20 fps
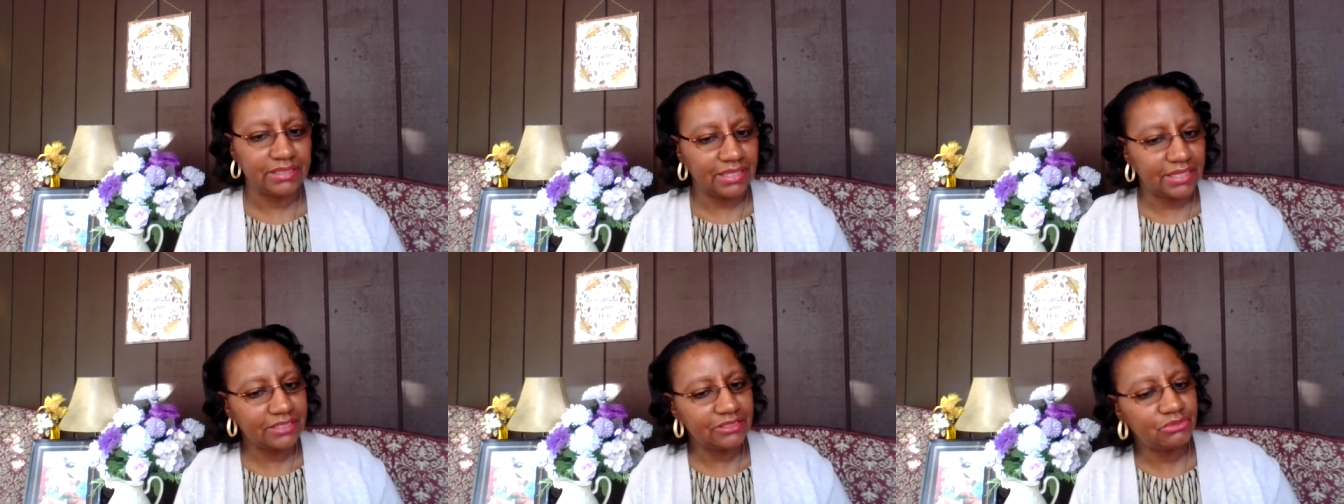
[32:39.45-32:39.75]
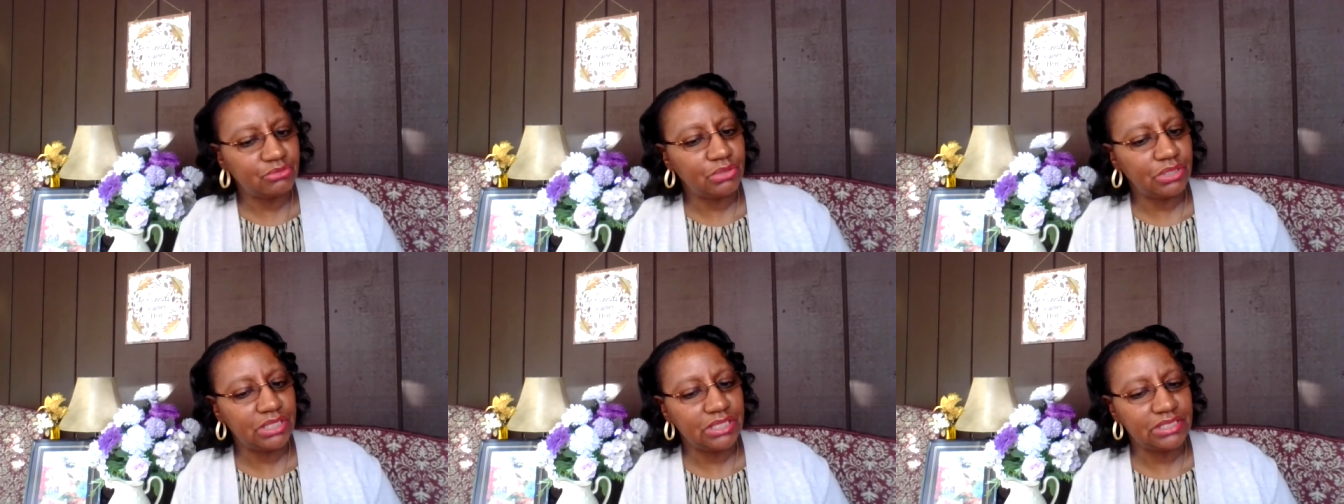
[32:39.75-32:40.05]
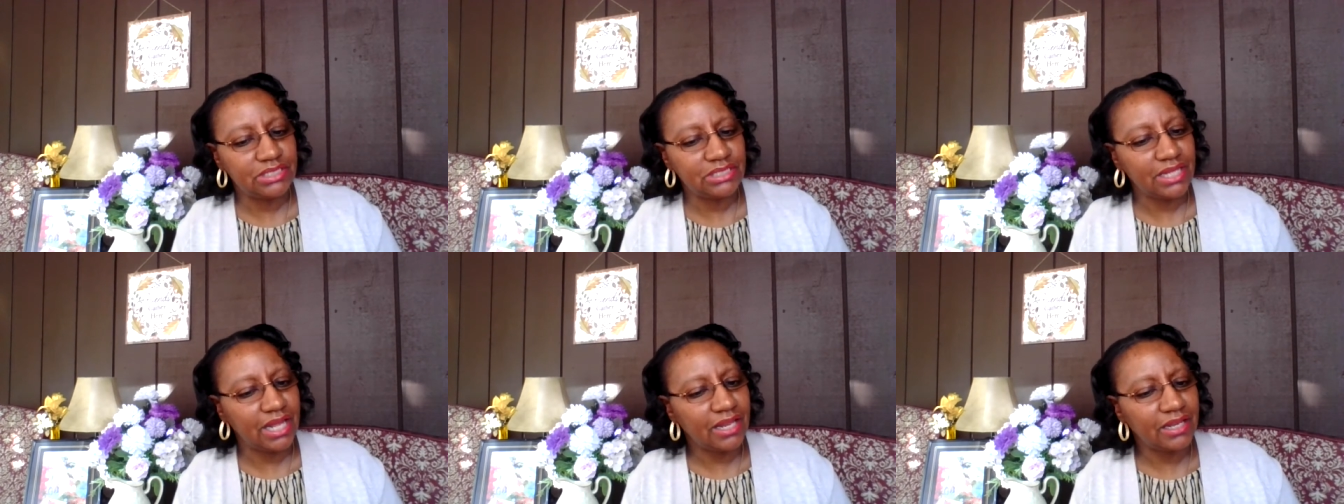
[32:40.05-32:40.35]
That's what
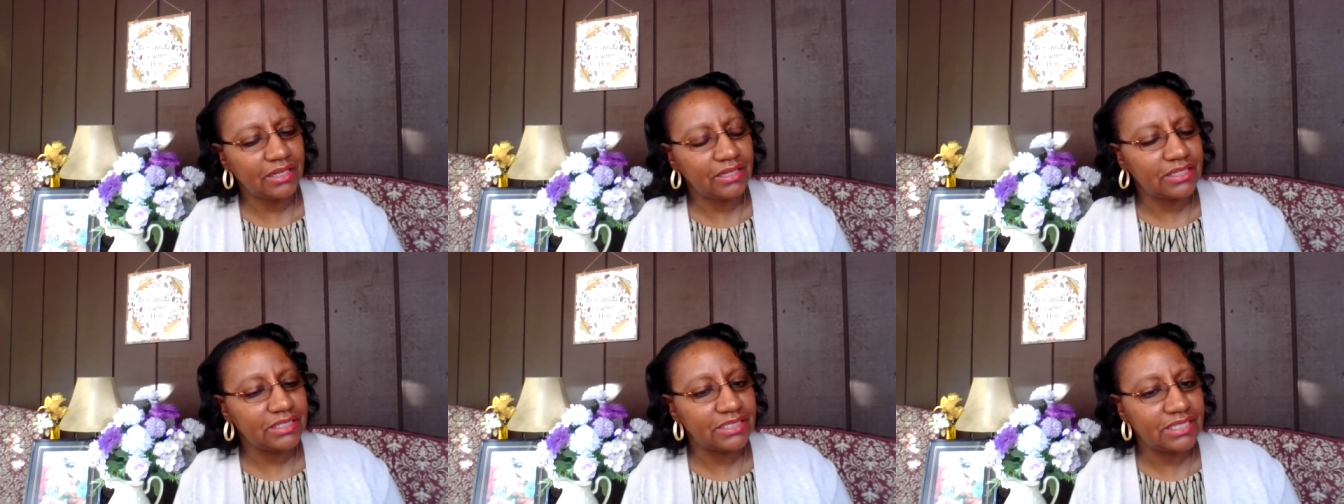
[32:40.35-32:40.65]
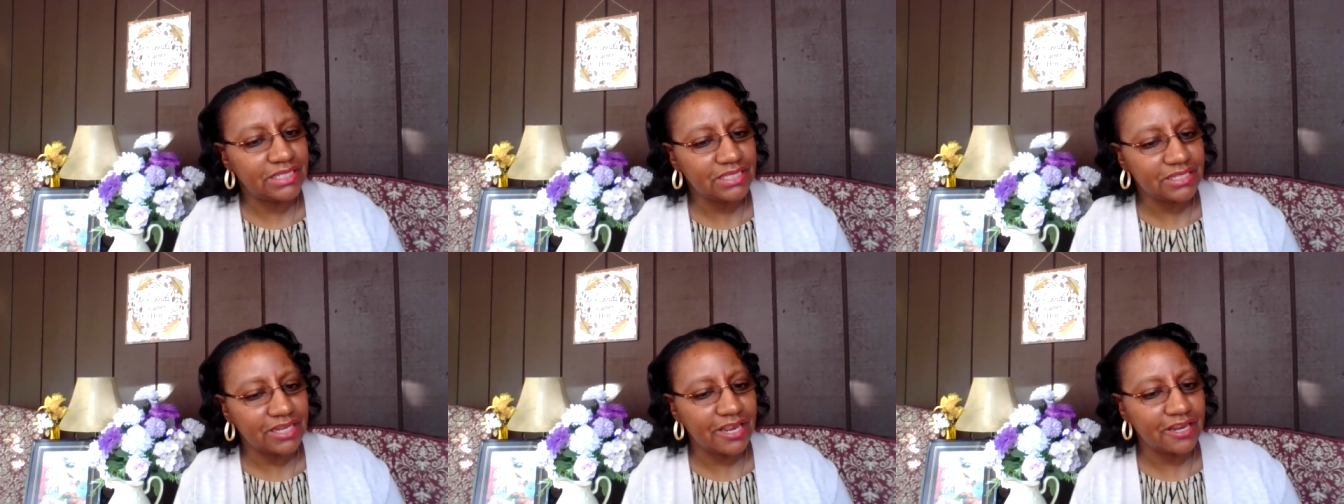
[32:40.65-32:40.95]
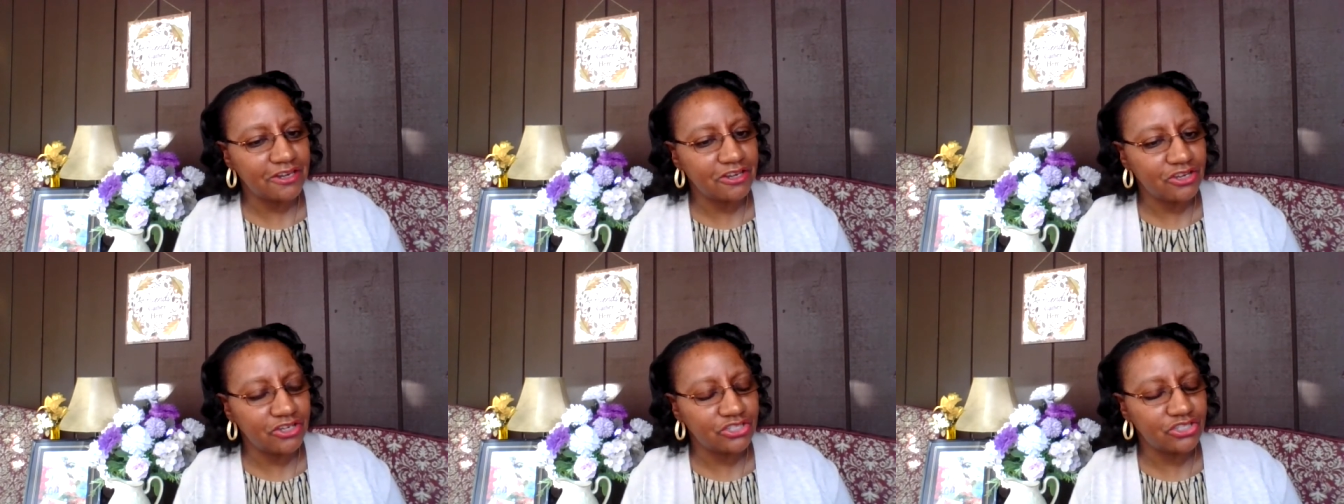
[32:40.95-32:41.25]
he's telling us. He's
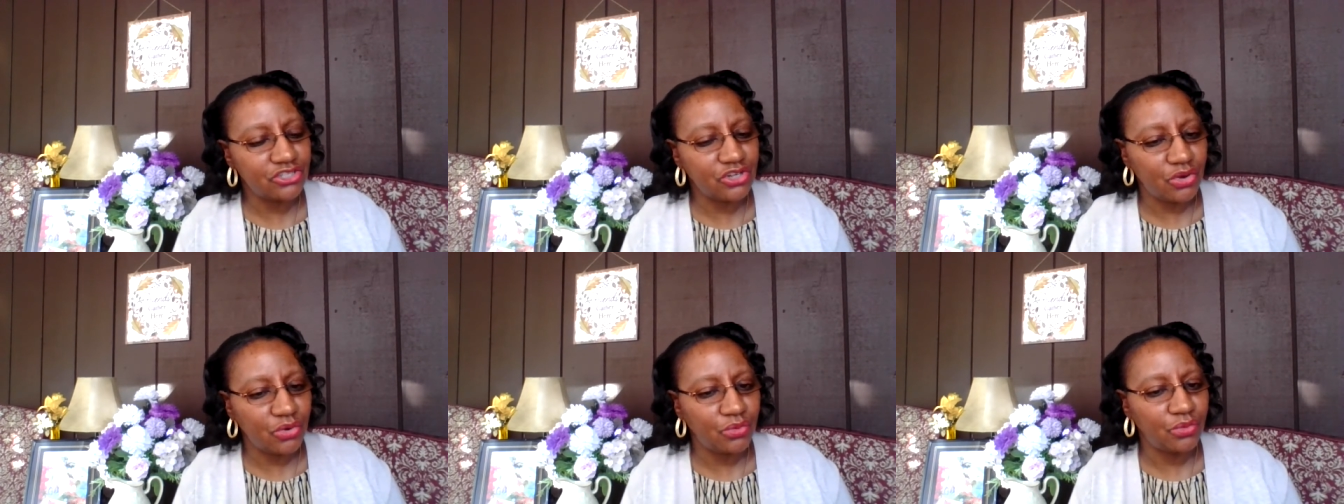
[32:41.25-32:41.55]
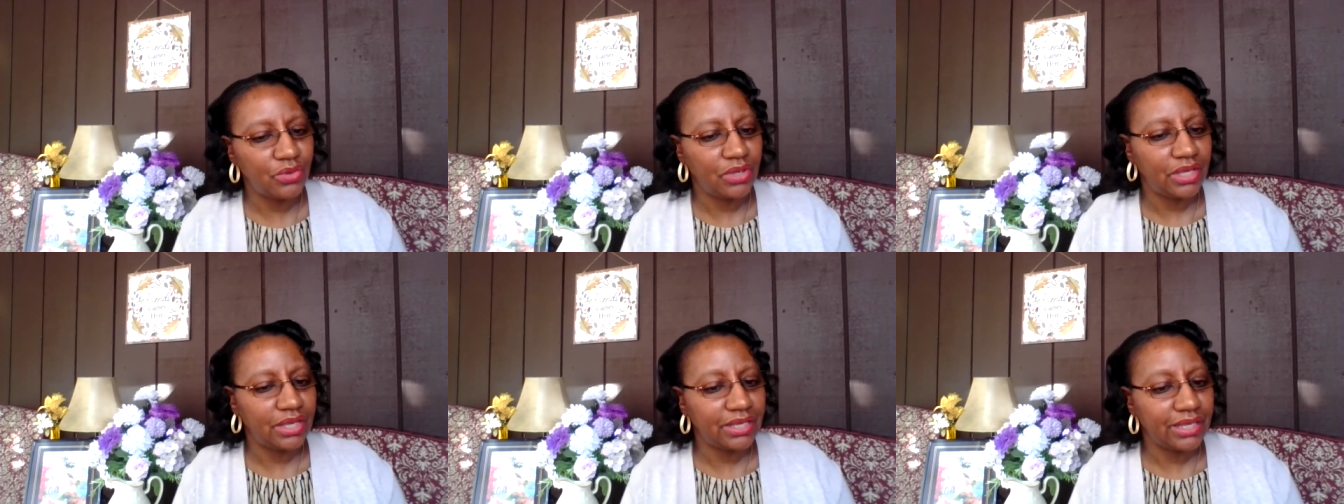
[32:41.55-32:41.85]
letting us know